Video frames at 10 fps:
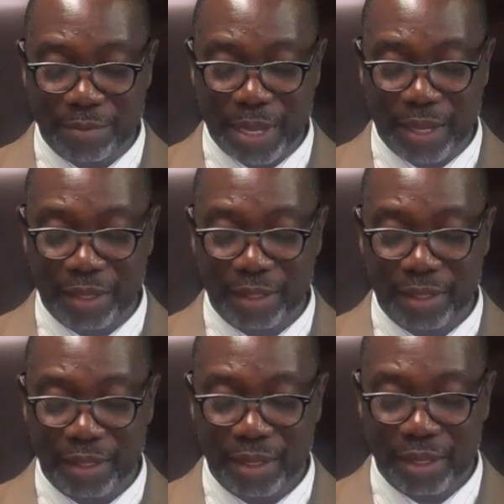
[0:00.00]
me.
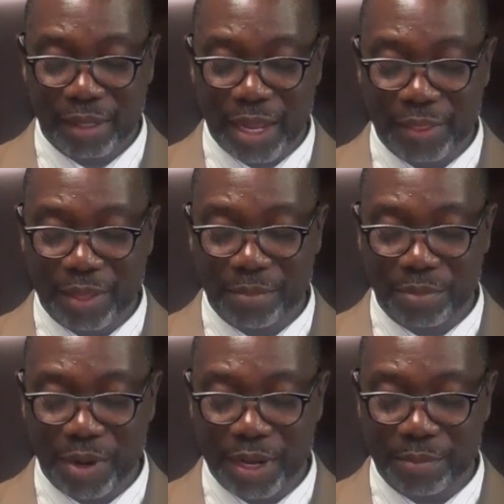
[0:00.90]
Let them
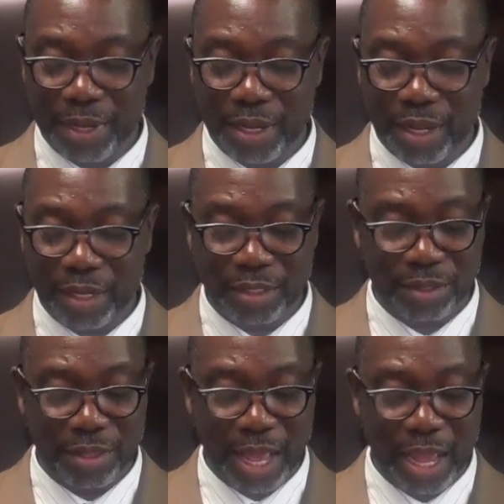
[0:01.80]
bring me
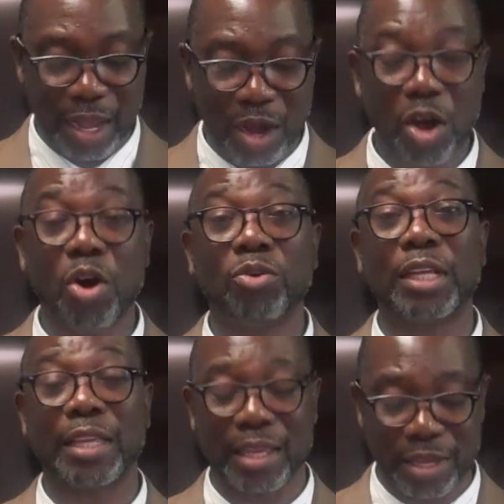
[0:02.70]
unto thy holy
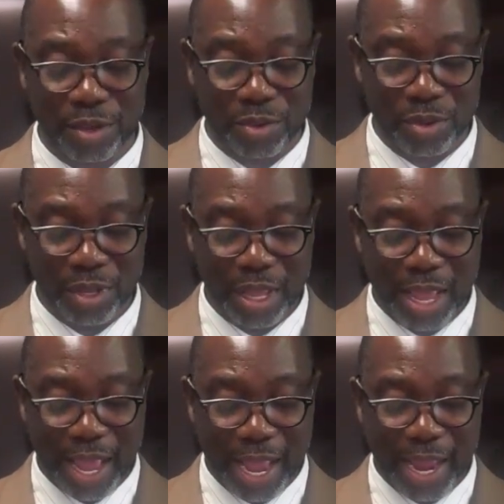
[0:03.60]
hill
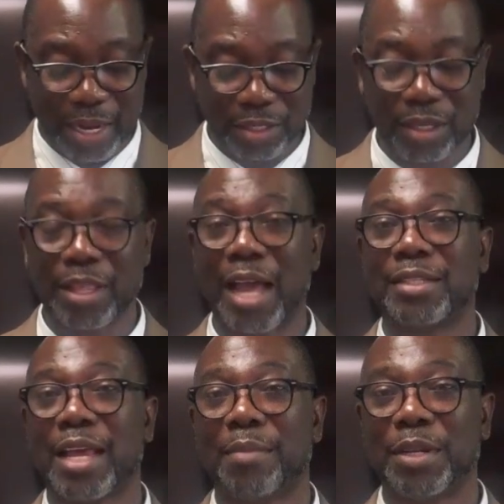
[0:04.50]
and to thy
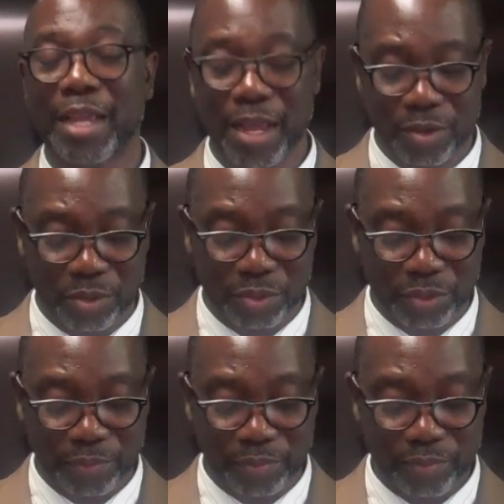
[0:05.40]

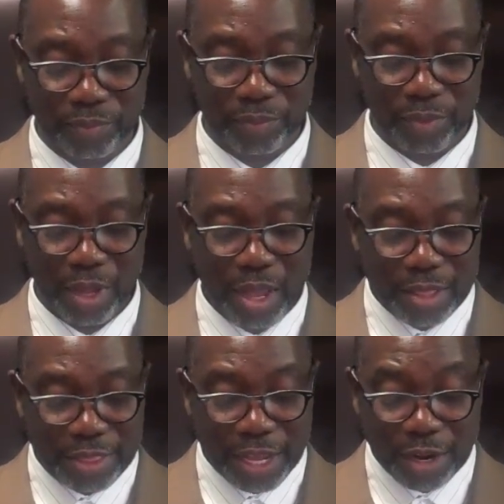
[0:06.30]
tabernacles.
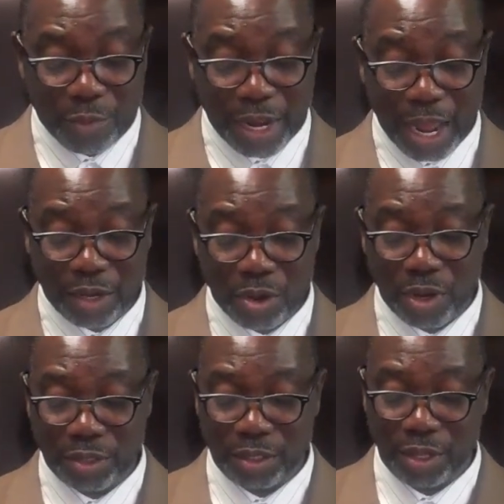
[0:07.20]
Then will I
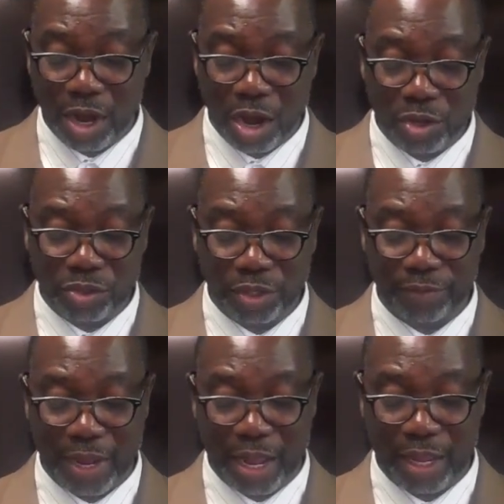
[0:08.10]
go unto the altar
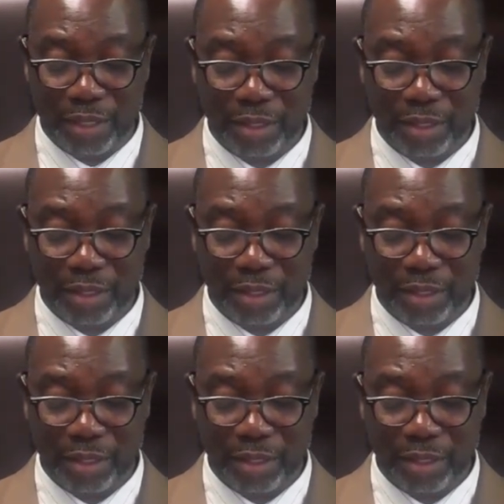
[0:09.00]
of God,